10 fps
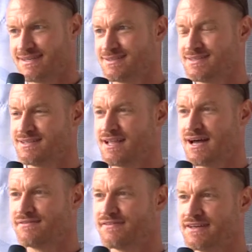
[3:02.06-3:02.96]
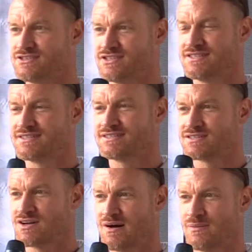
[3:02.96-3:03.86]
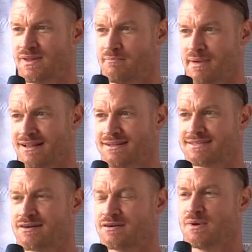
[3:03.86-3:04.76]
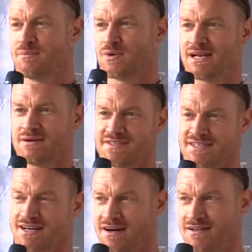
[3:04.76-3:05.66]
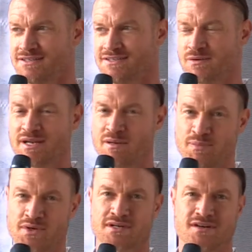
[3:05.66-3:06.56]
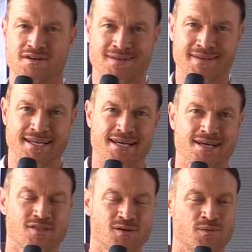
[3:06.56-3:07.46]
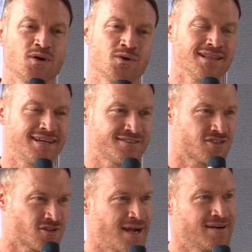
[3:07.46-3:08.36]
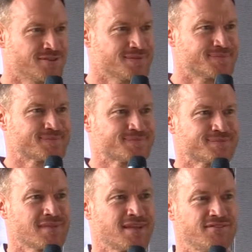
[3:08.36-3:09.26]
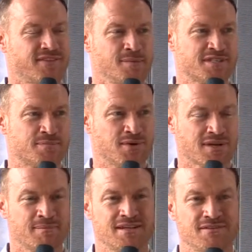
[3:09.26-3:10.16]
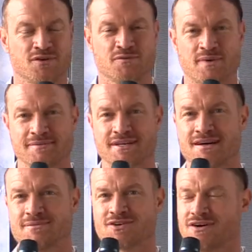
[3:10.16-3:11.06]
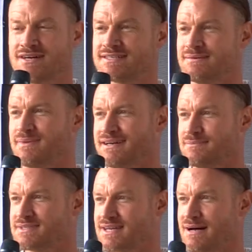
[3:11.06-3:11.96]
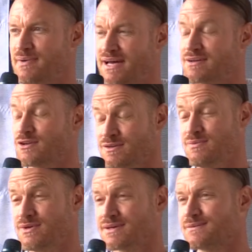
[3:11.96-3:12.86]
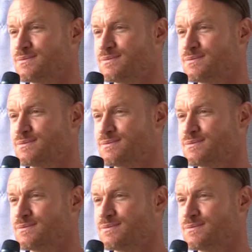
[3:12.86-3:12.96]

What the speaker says: to life, and Jesus taught with a balance. I remember when I was in college, I read a book called The Road Less Traveled. Famous book, many of you have probably come across it, by M. Scott Peck. Good book.